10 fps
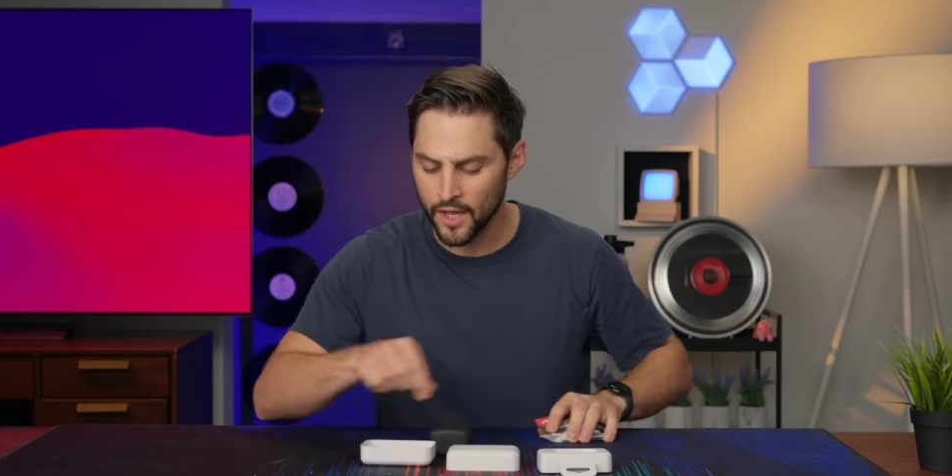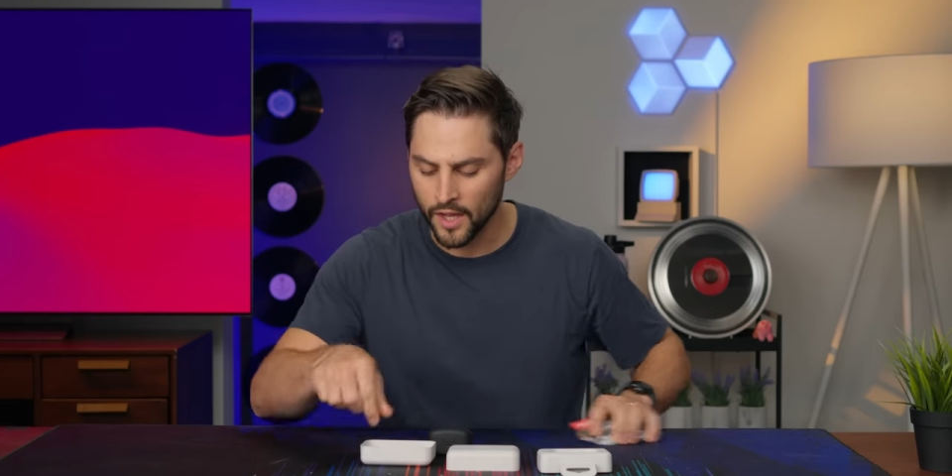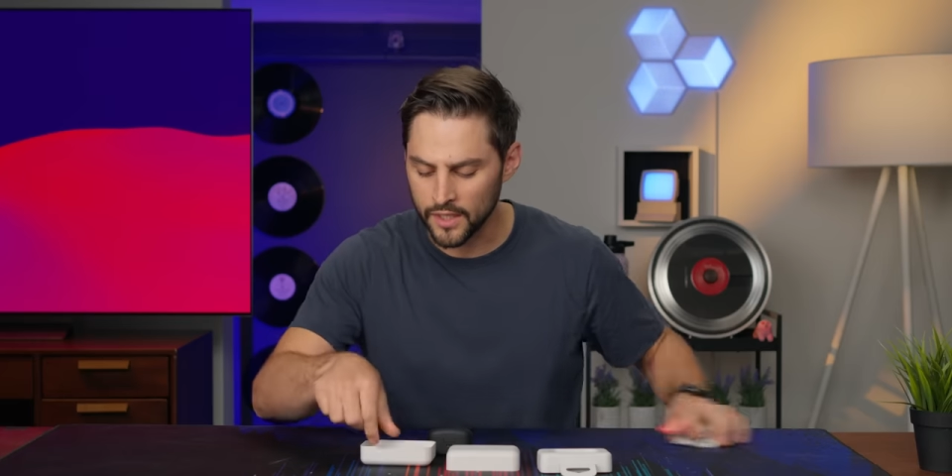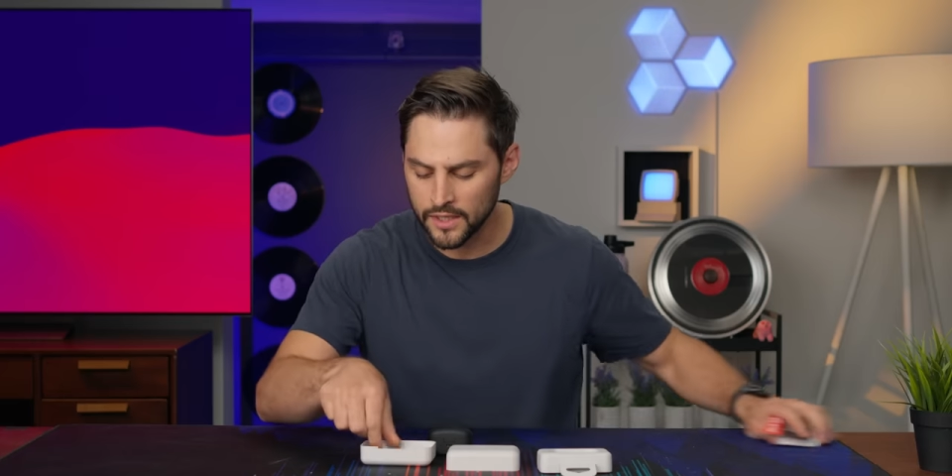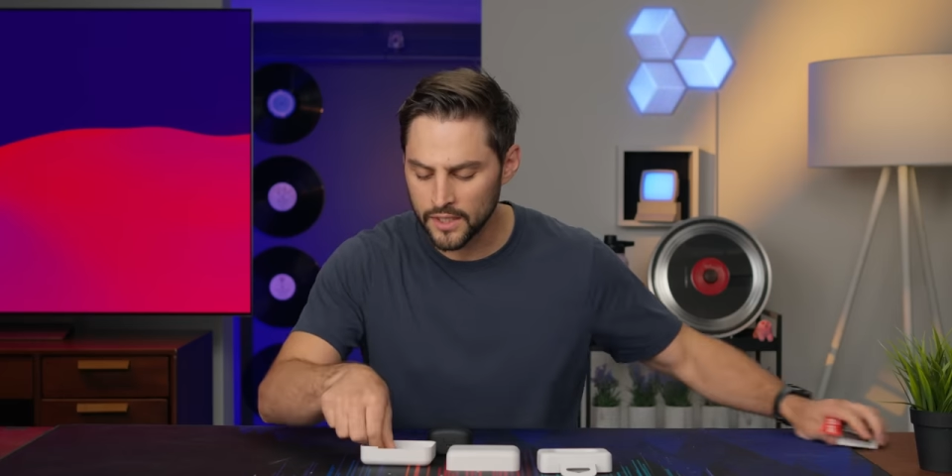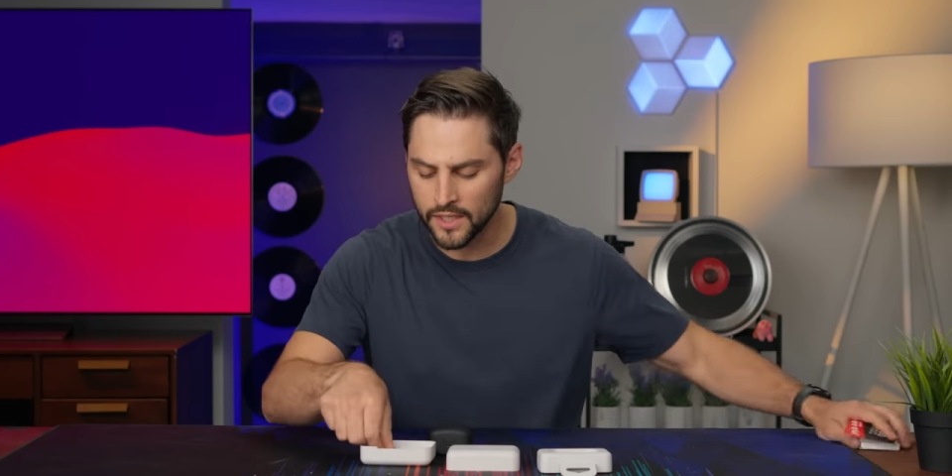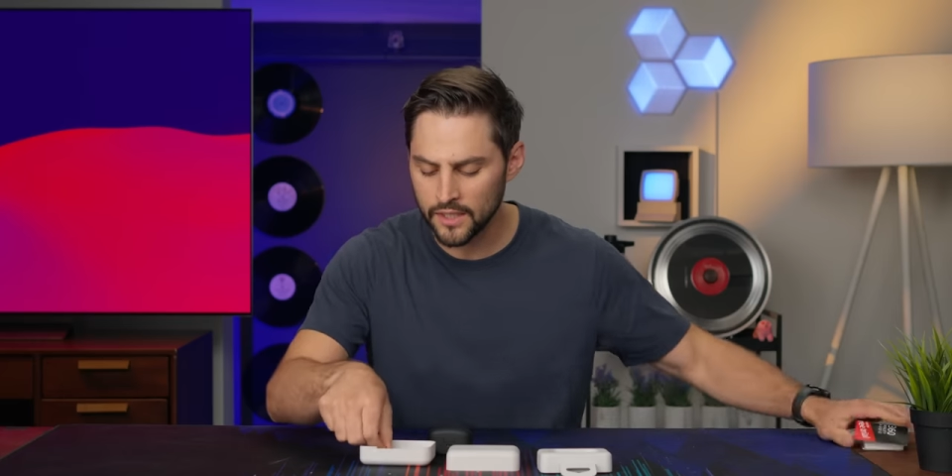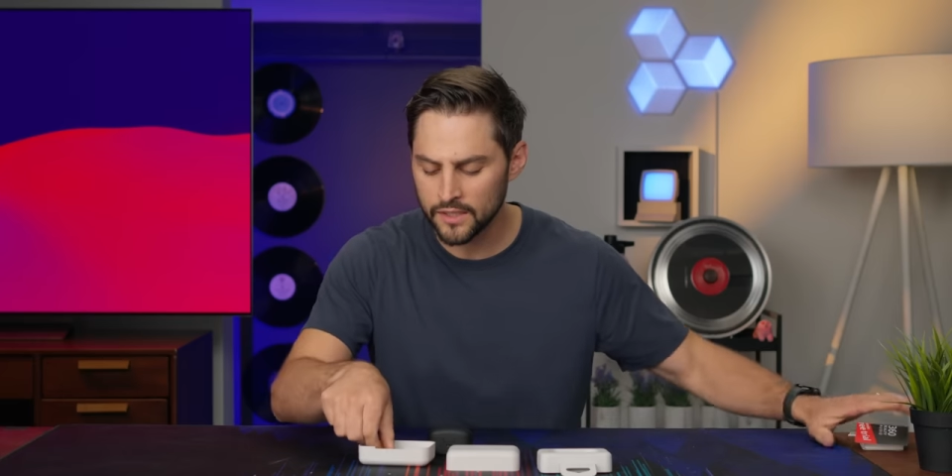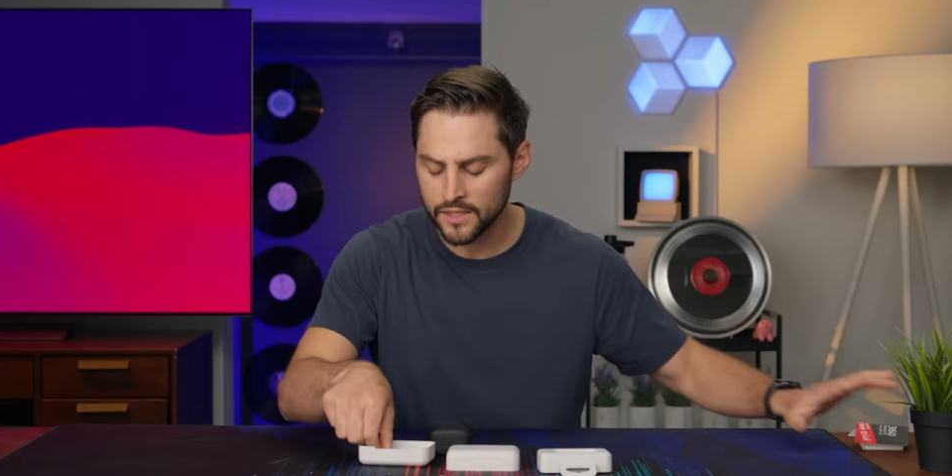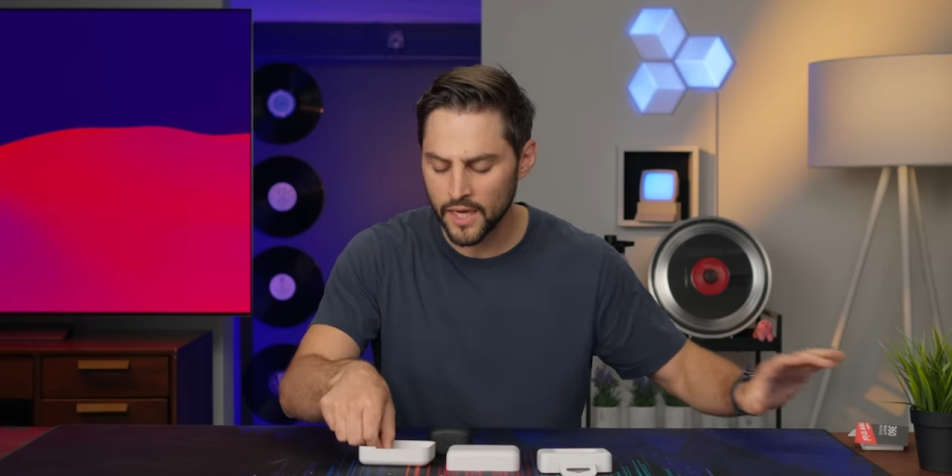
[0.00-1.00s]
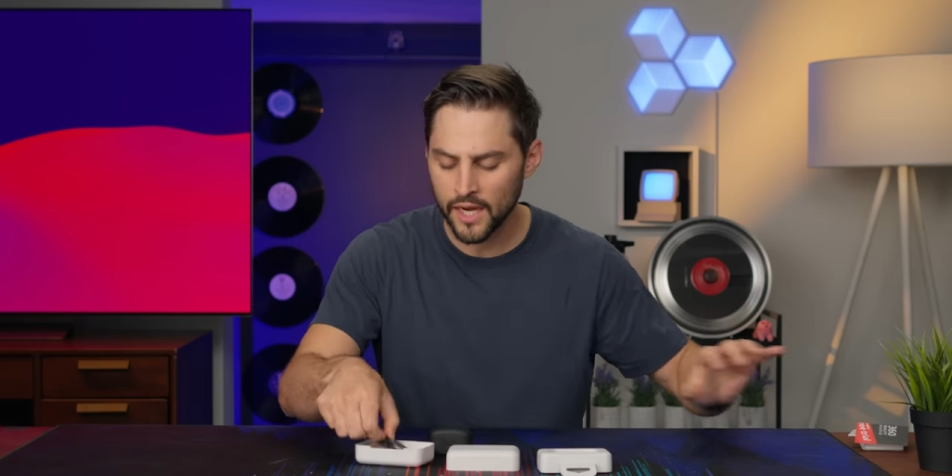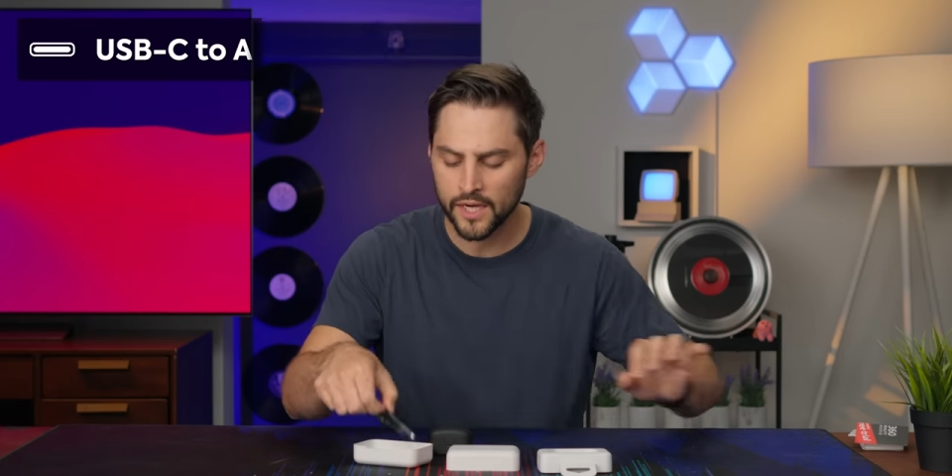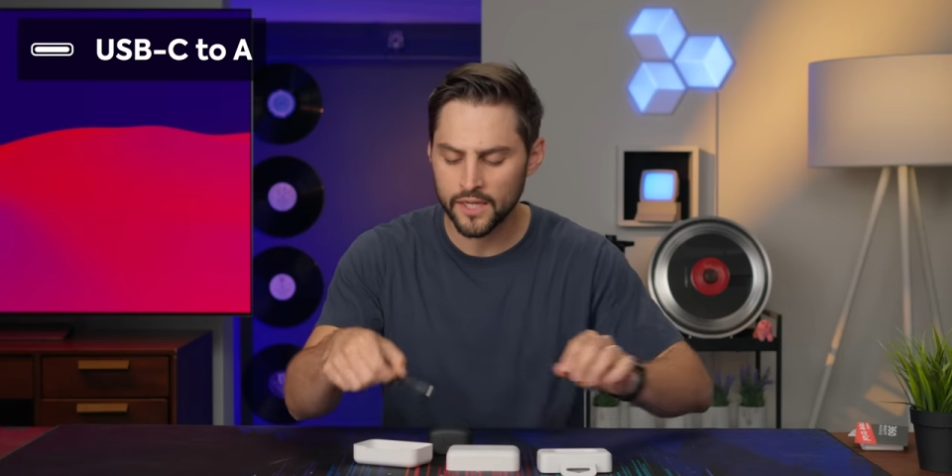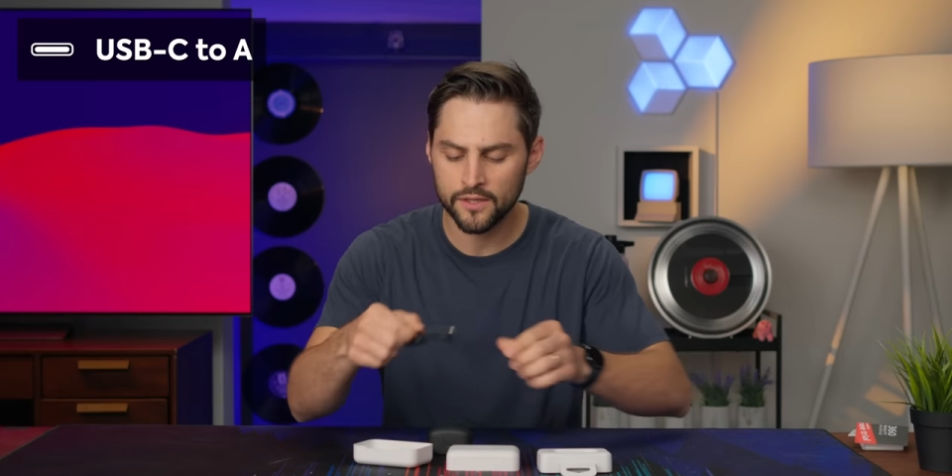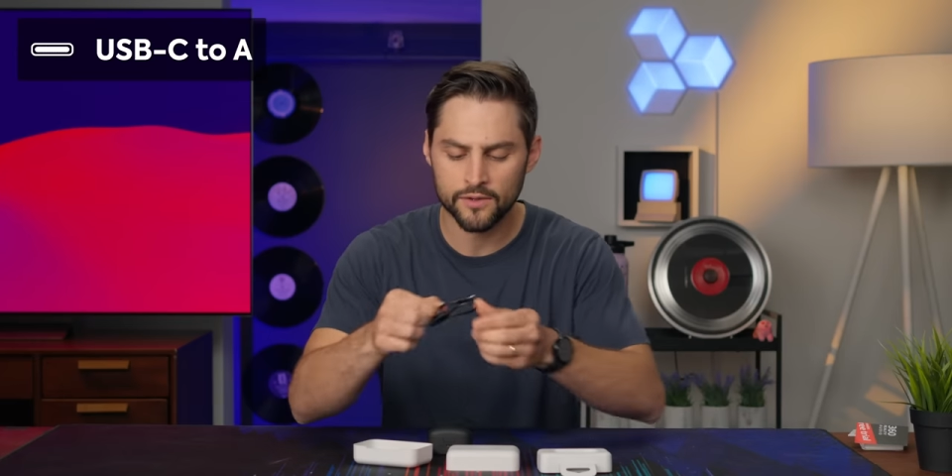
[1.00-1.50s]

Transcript: A little tiny